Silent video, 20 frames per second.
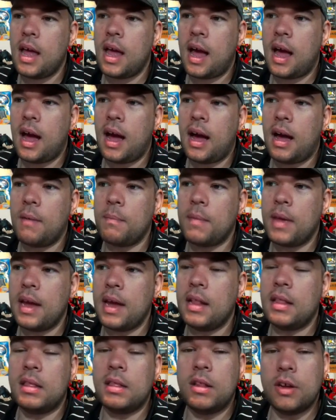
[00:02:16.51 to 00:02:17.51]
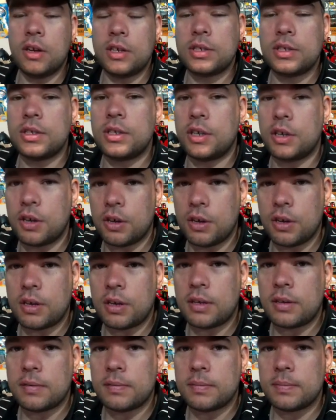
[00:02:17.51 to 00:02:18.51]
Um, it looks good.
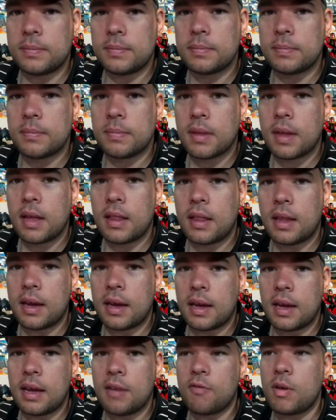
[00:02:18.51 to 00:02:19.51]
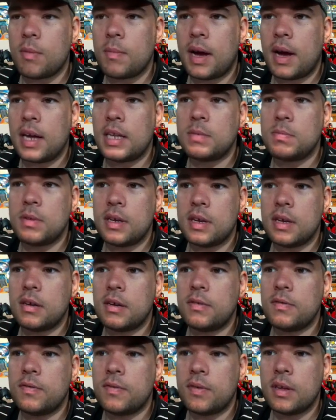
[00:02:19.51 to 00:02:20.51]
Like it reminds me
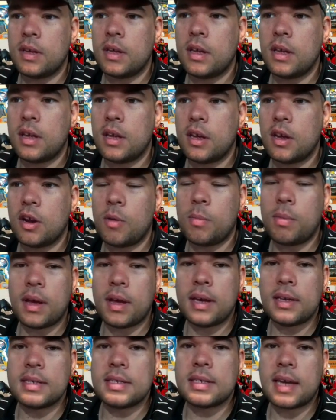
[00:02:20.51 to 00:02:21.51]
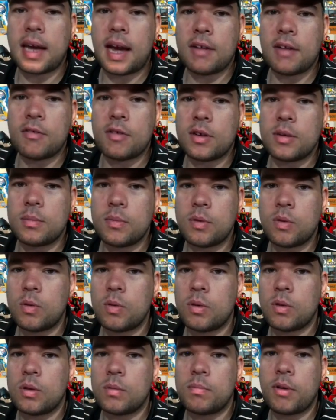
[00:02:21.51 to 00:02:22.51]
of, you know, playing Skyrim
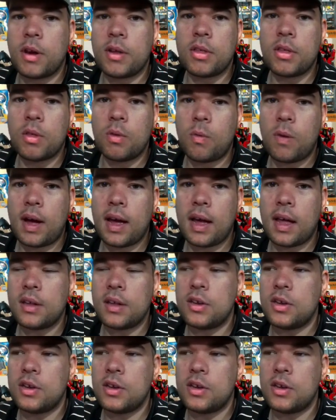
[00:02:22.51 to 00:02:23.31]
or Breath of the Wild.